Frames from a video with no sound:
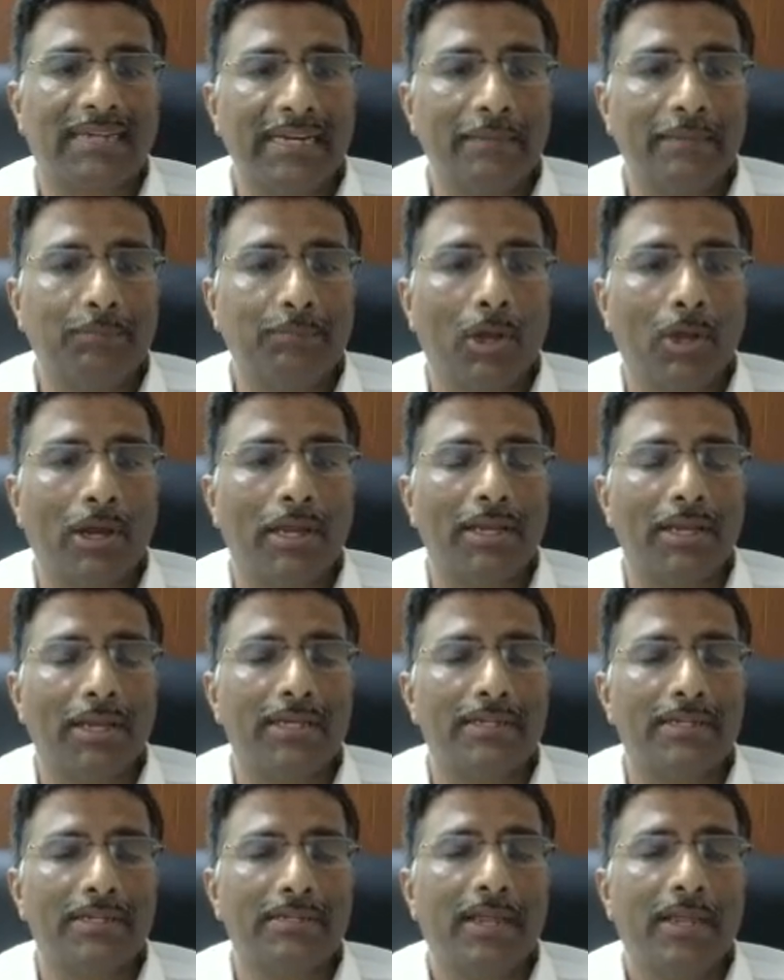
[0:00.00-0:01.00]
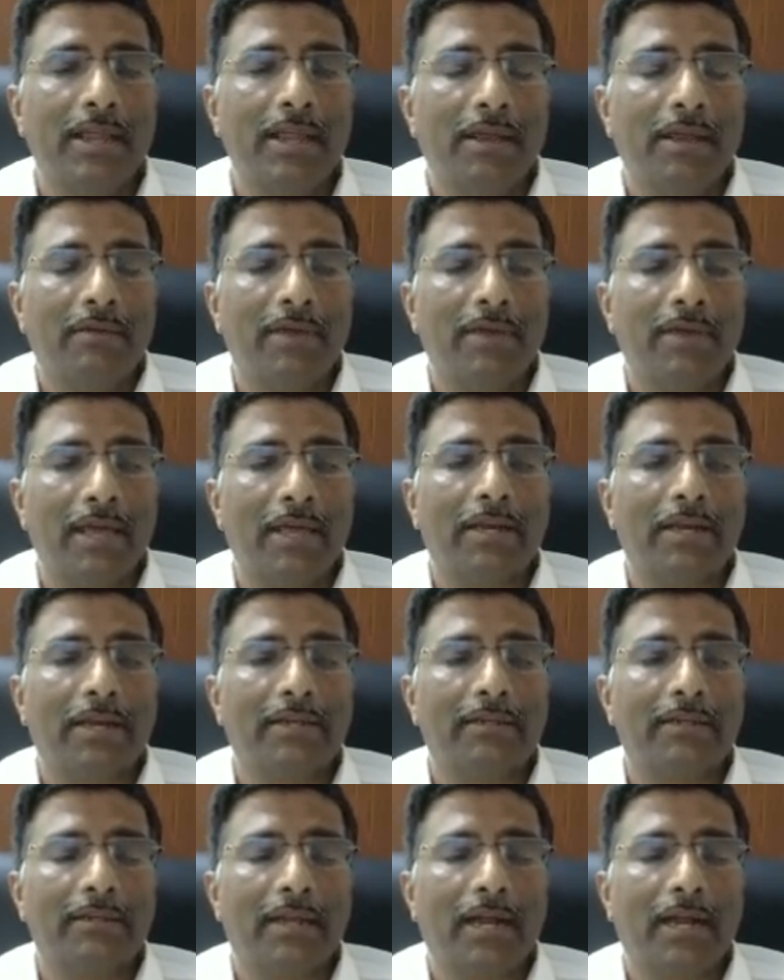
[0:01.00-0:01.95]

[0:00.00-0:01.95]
train employees where